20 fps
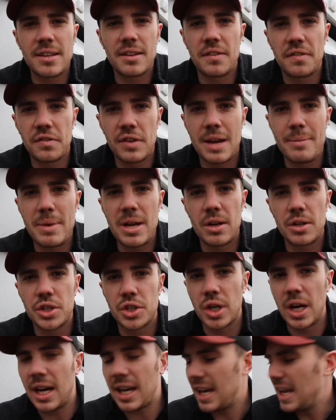to the frame of your
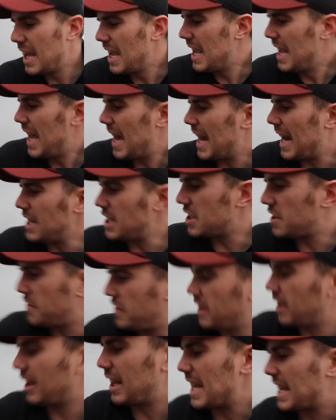truck, and I just
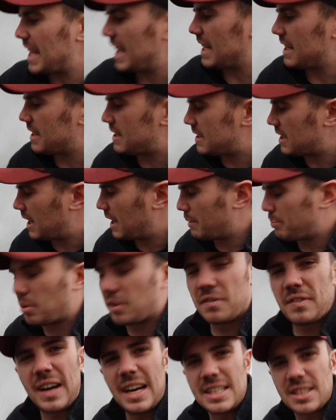feel like it
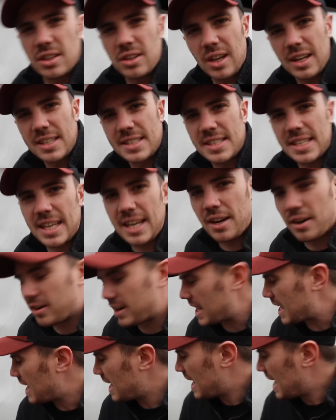provides a lot of
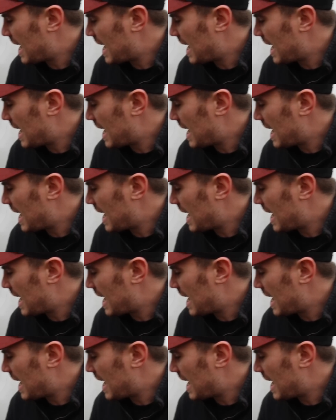security